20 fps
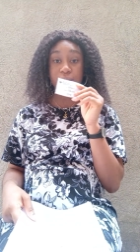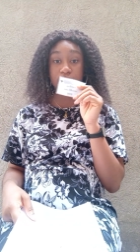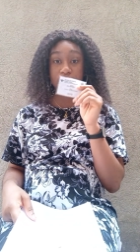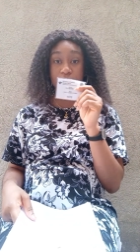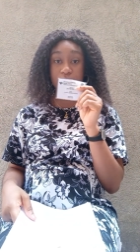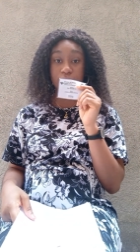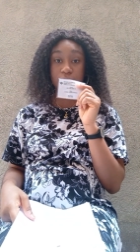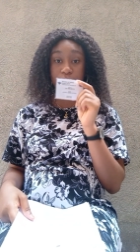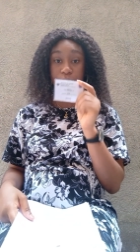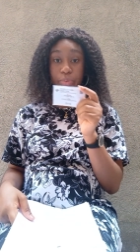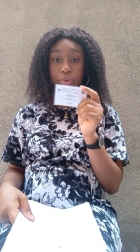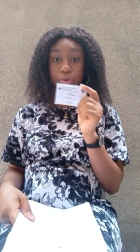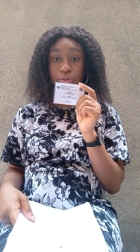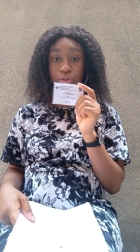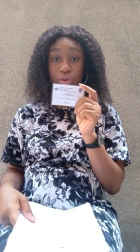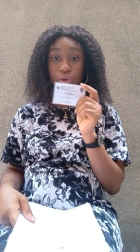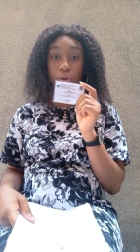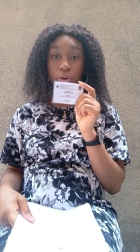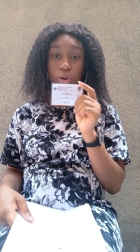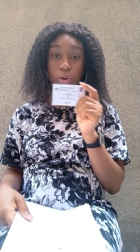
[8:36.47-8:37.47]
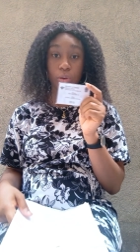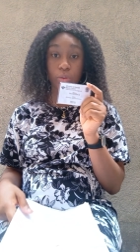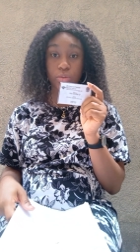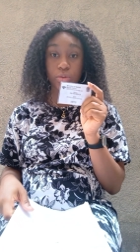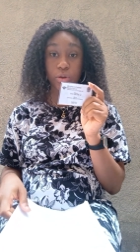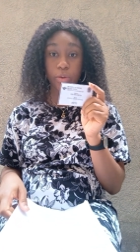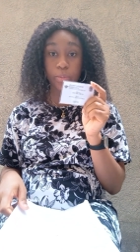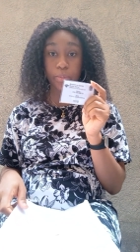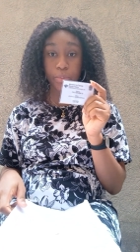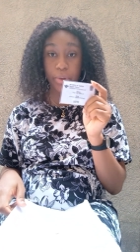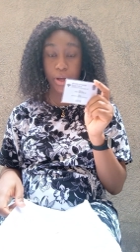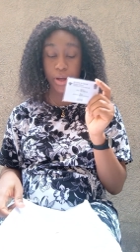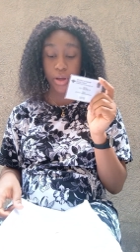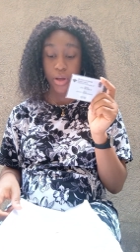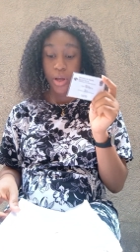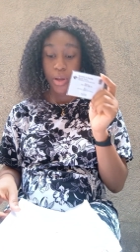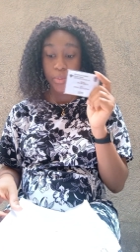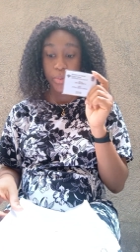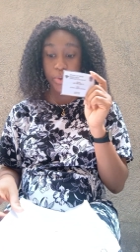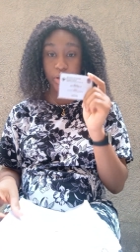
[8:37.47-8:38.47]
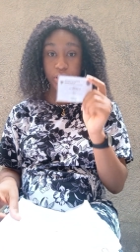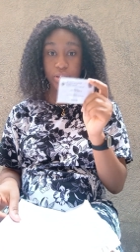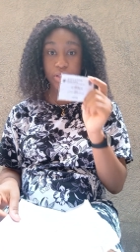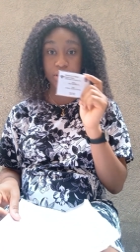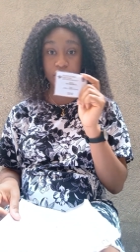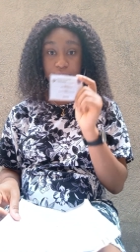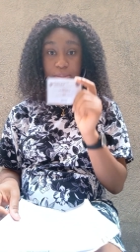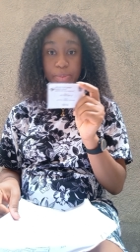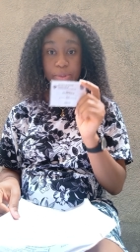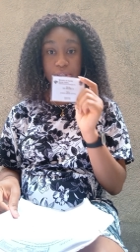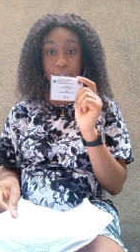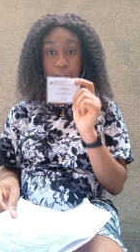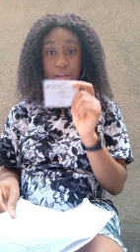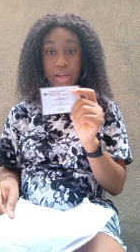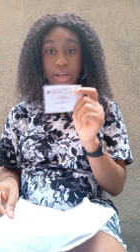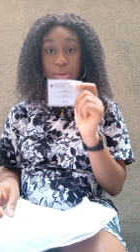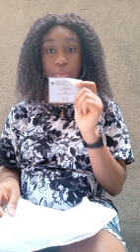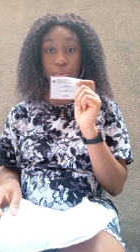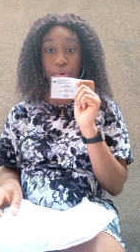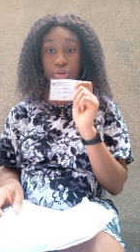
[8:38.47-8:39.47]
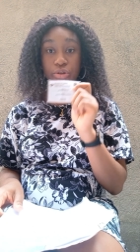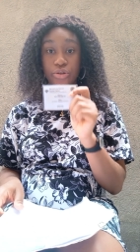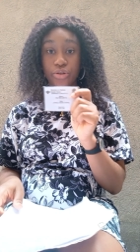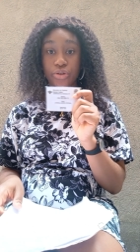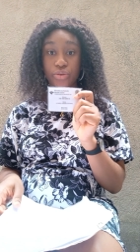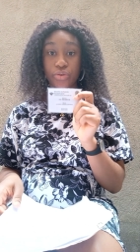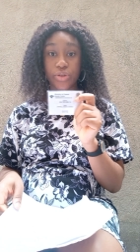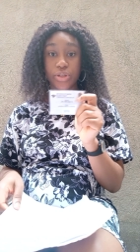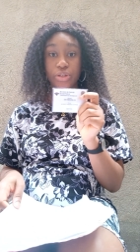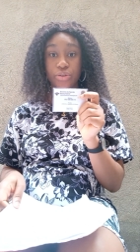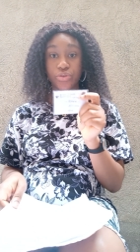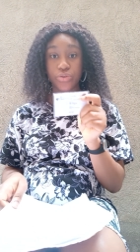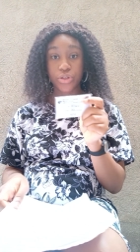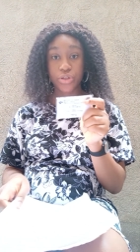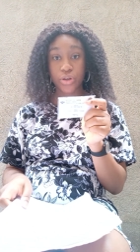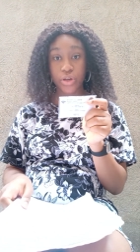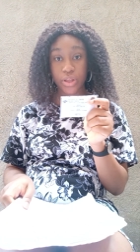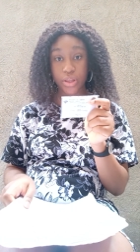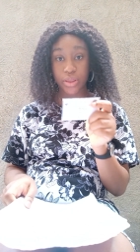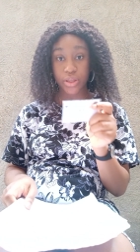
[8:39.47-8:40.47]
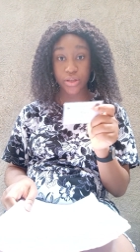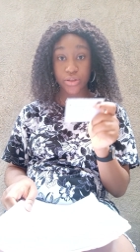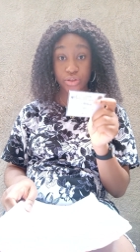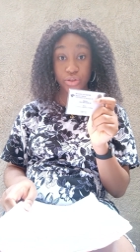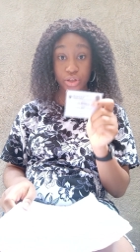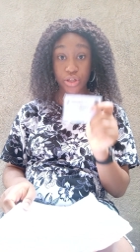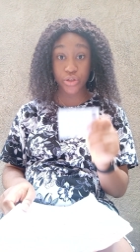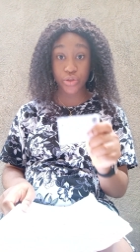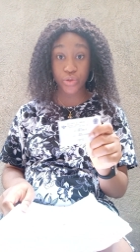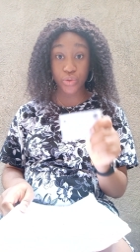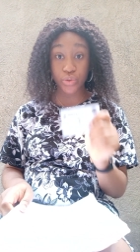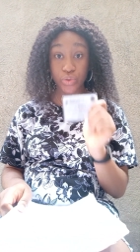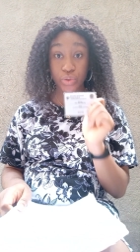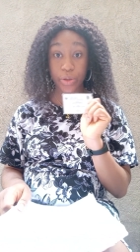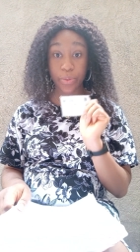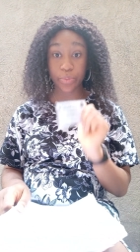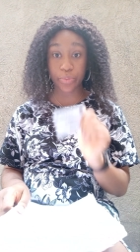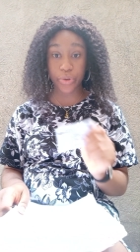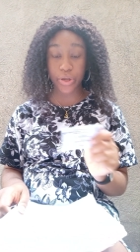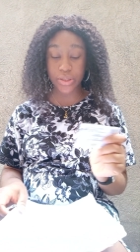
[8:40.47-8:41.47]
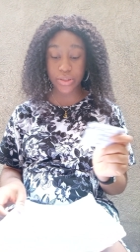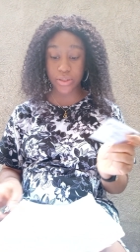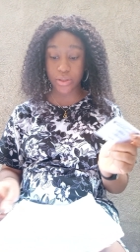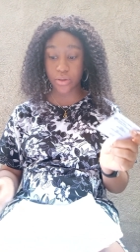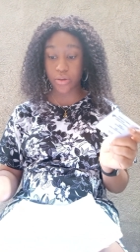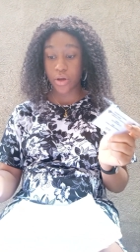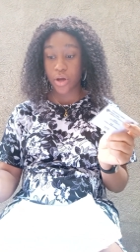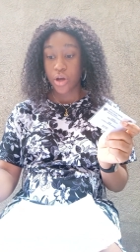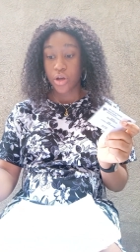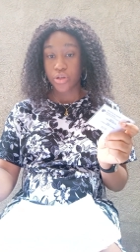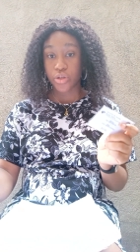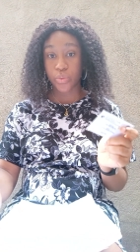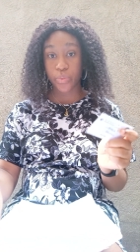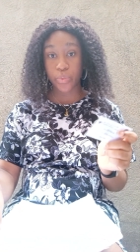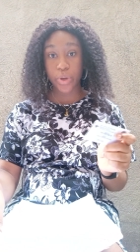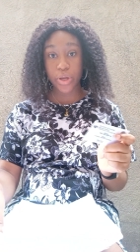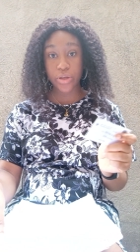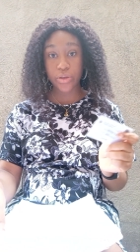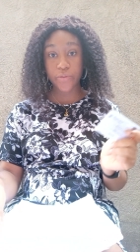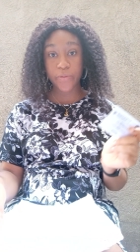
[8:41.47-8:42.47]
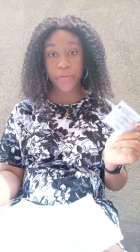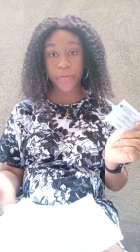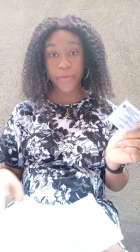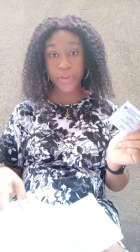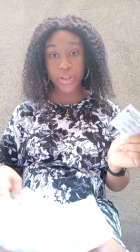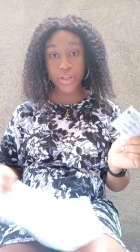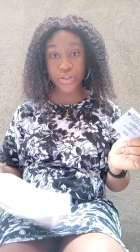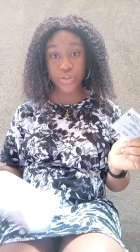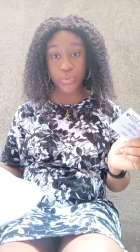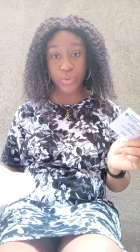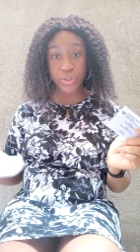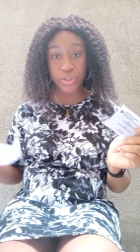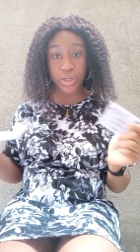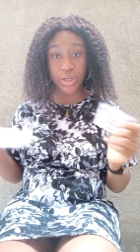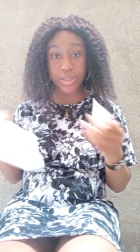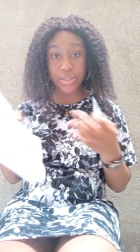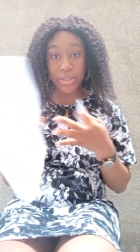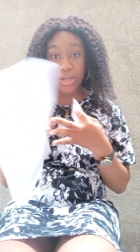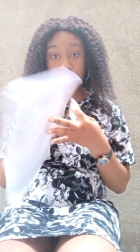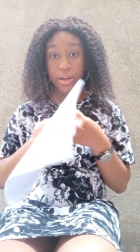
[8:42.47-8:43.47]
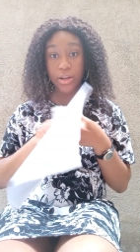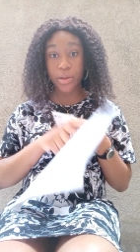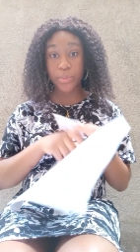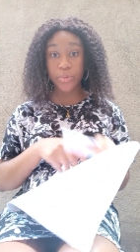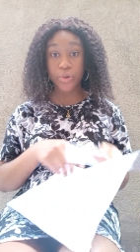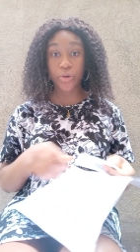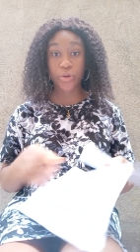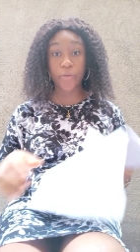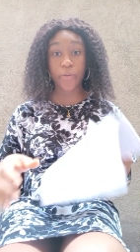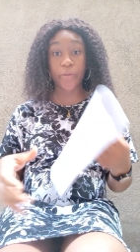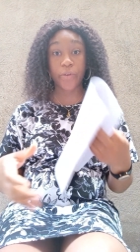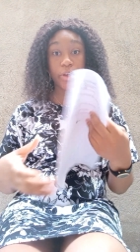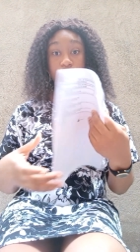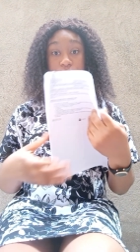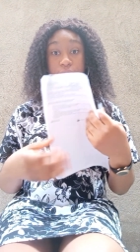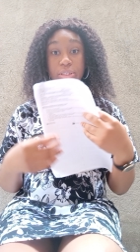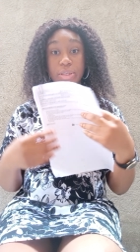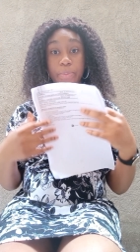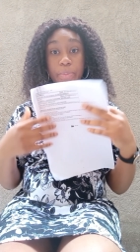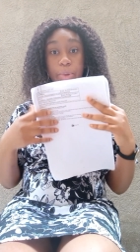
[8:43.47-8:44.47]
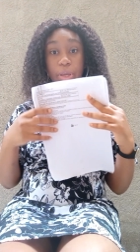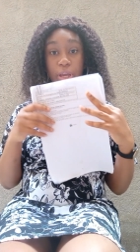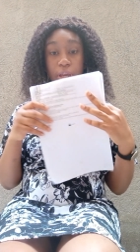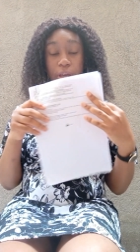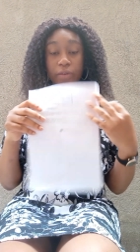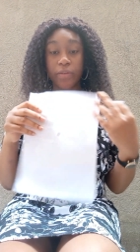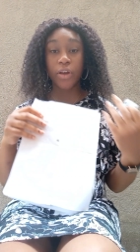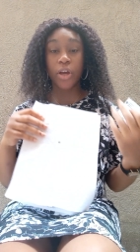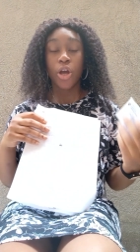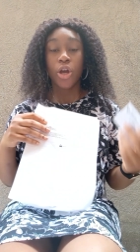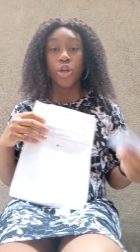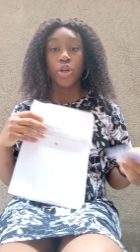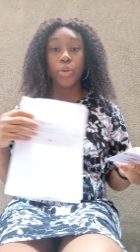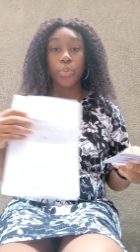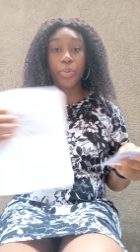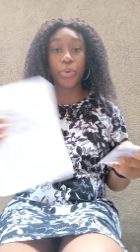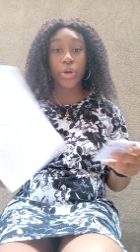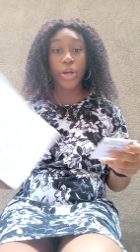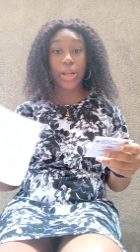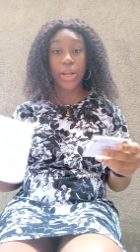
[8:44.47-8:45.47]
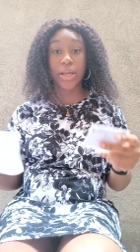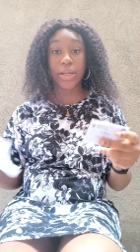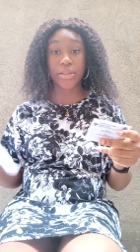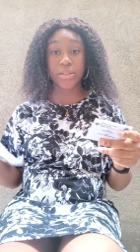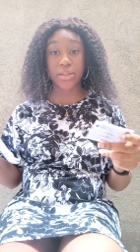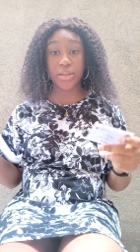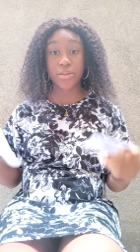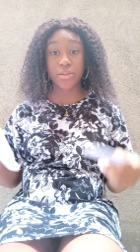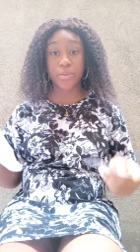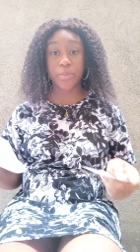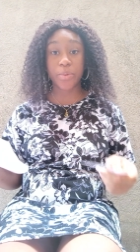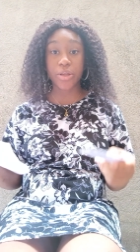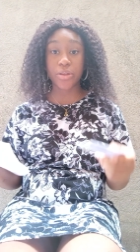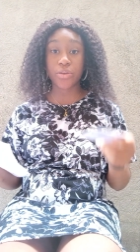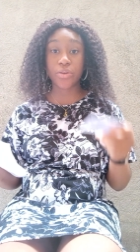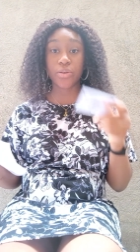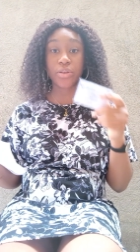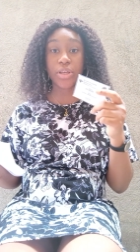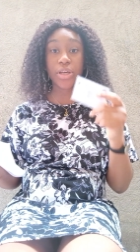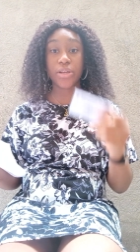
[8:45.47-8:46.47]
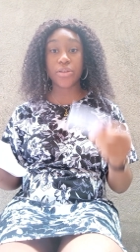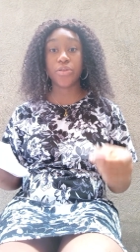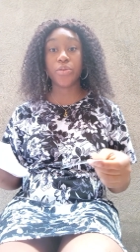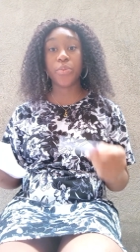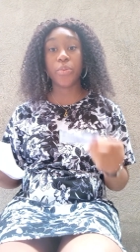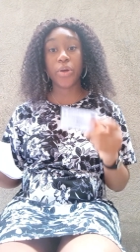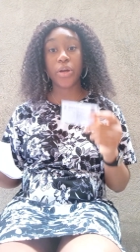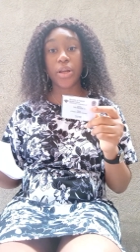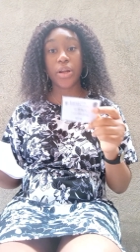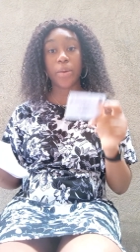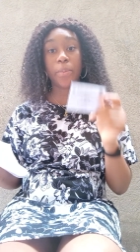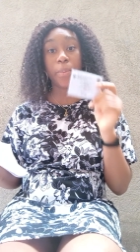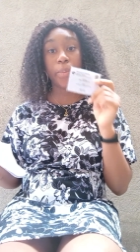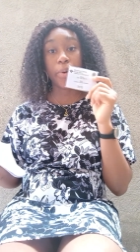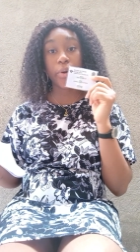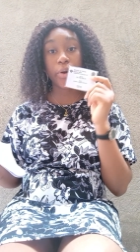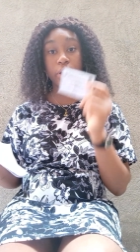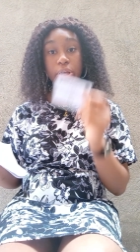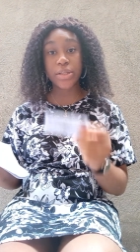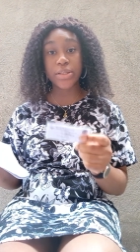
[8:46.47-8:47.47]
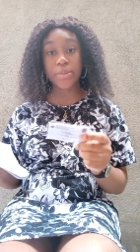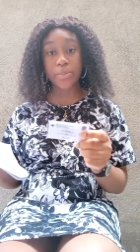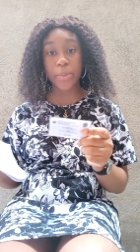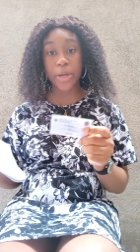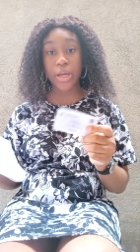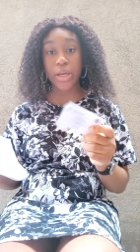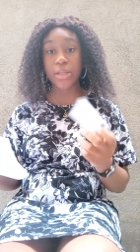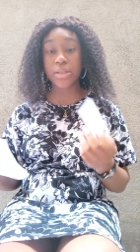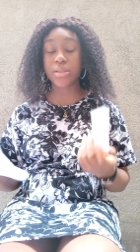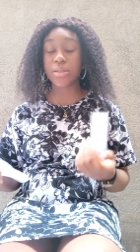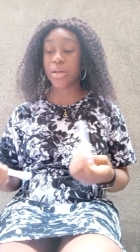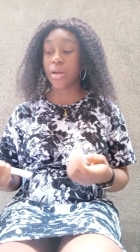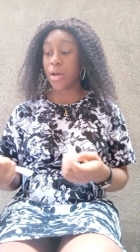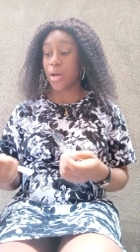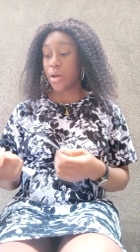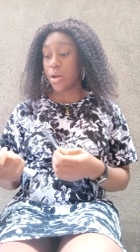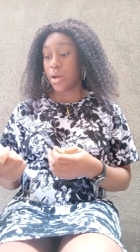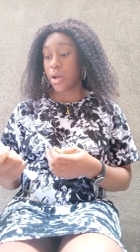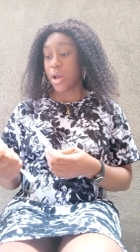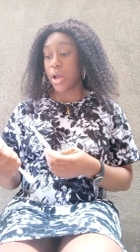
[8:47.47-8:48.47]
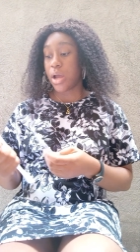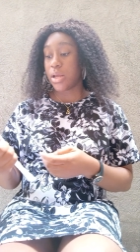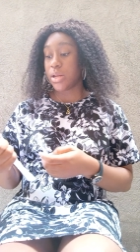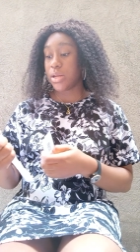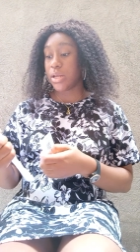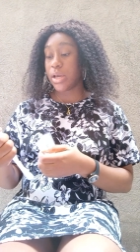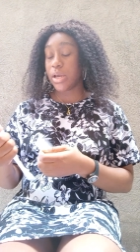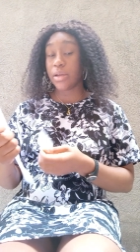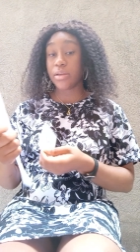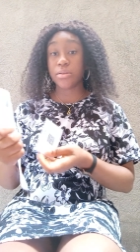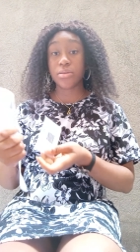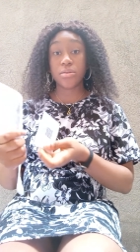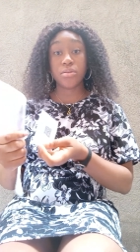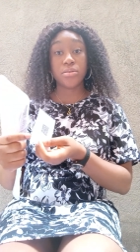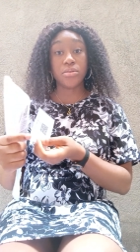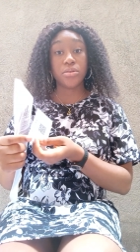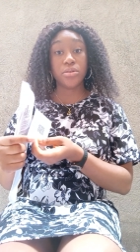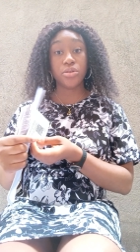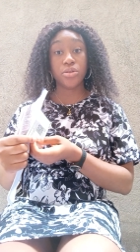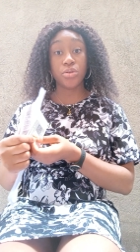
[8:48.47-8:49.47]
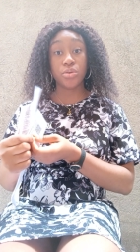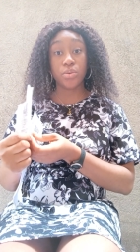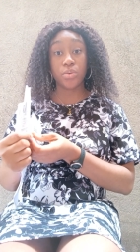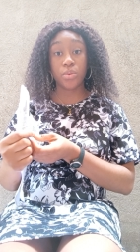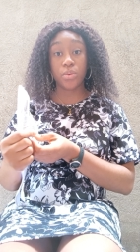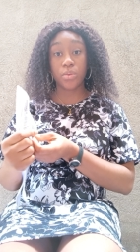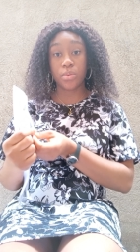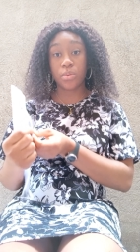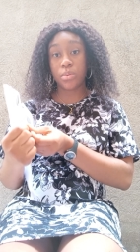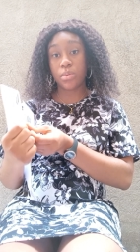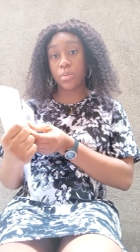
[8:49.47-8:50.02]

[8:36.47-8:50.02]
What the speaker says: this protocol number, because this is basically what you use in doing all the things you need to do in Brazil. When you finish with your asylum, you go for your CPF, you book an agendamento, that's you book an appointment, and then you